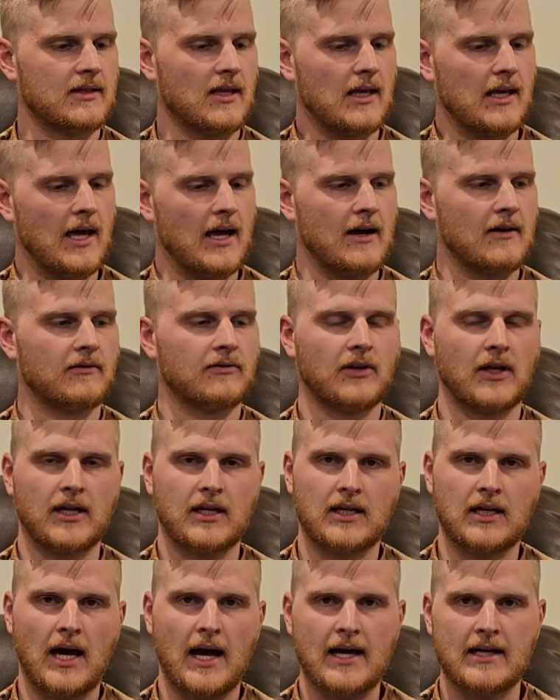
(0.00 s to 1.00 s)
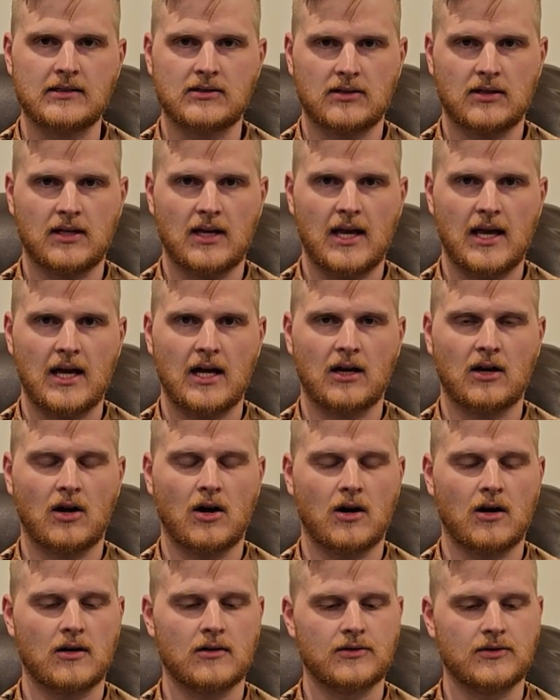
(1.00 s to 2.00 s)
they have like Geisley
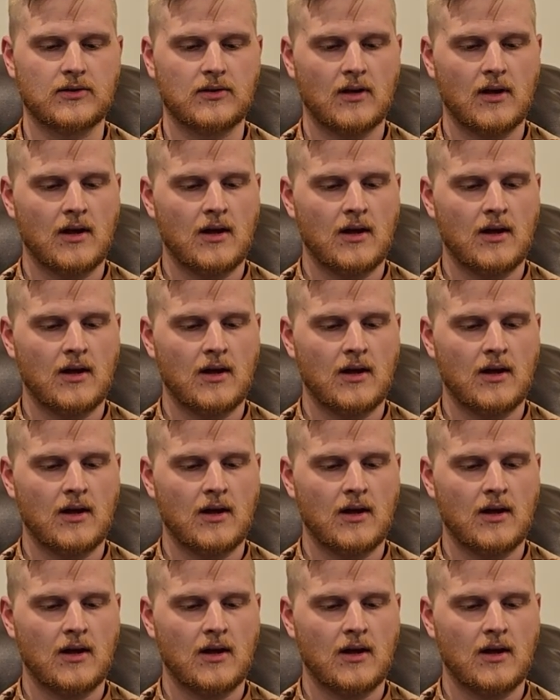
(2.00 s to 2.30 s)
handguards,